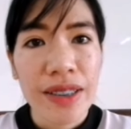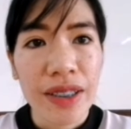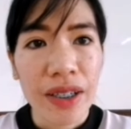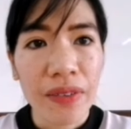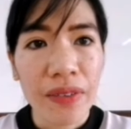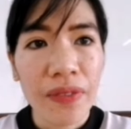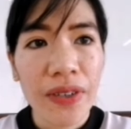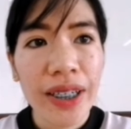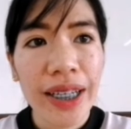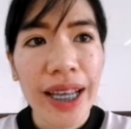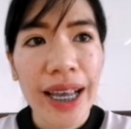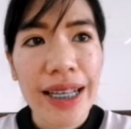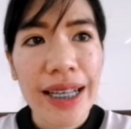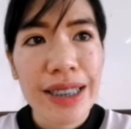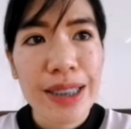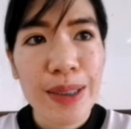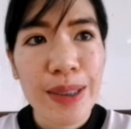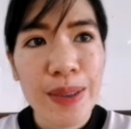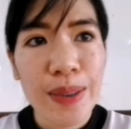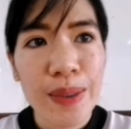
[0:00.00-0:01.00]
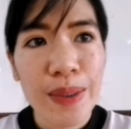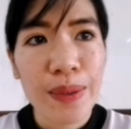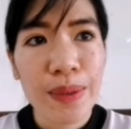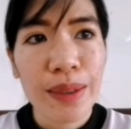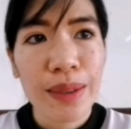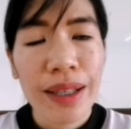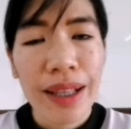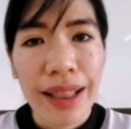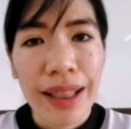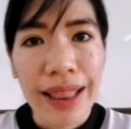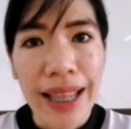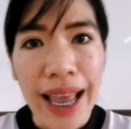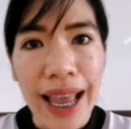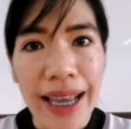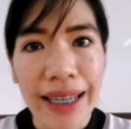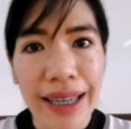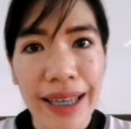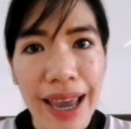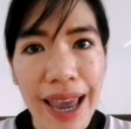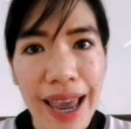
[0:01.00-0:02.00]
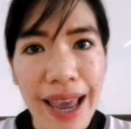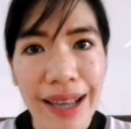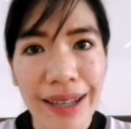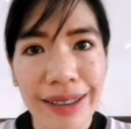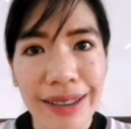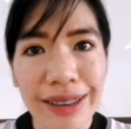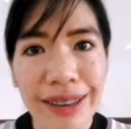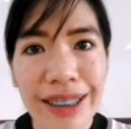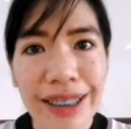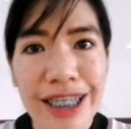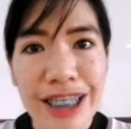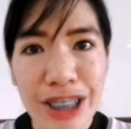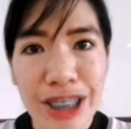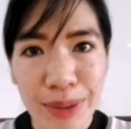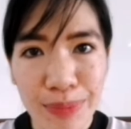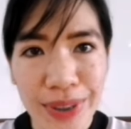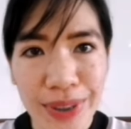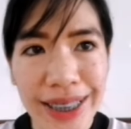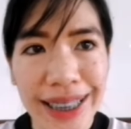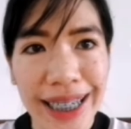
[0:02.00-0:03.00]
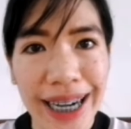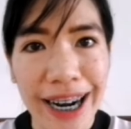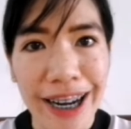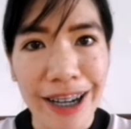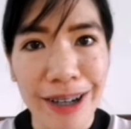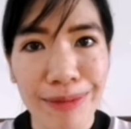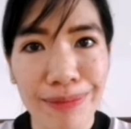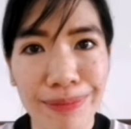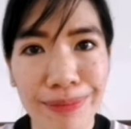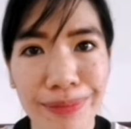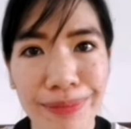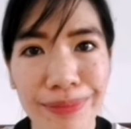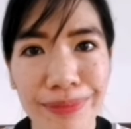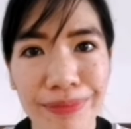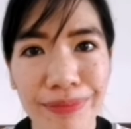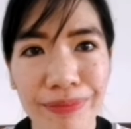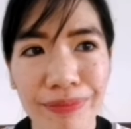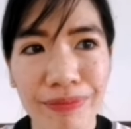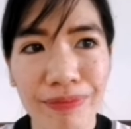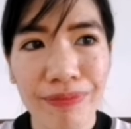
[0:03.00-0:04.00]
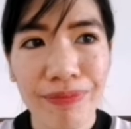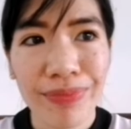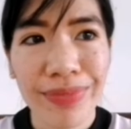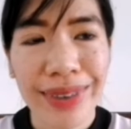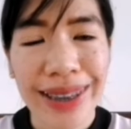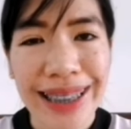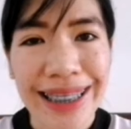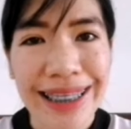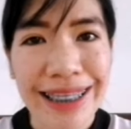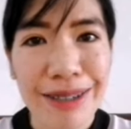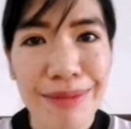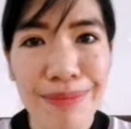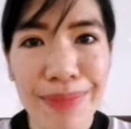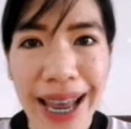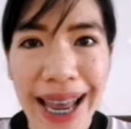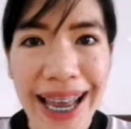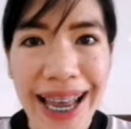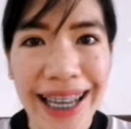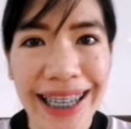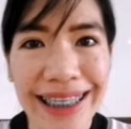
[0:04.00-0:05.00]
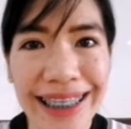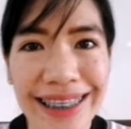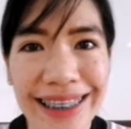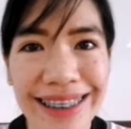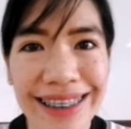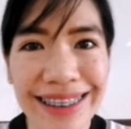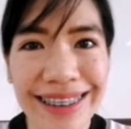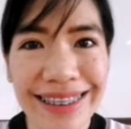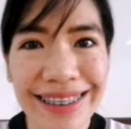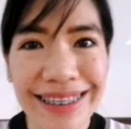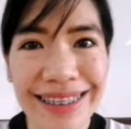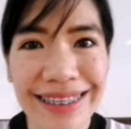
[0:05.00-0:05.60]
Don't forget to like and subscribe. Bye.